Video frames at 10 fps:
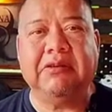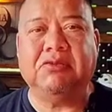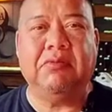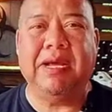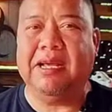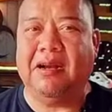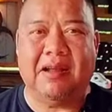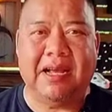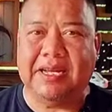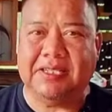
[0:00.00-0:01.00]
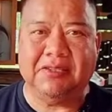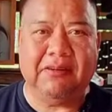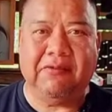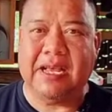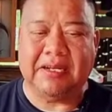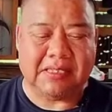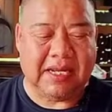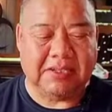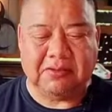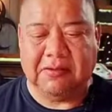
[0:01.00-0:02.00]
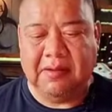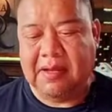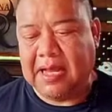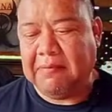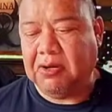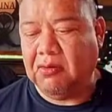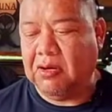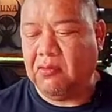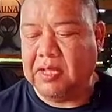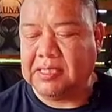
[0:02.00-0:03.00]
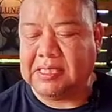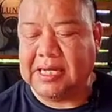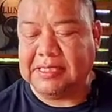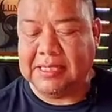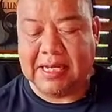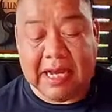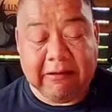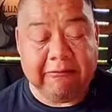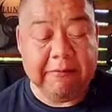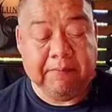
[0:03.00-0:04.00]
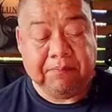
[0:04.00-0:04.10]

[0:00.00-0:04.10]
This would make it a lot easier if you had a slicer. I'm doing it with a slicing knife.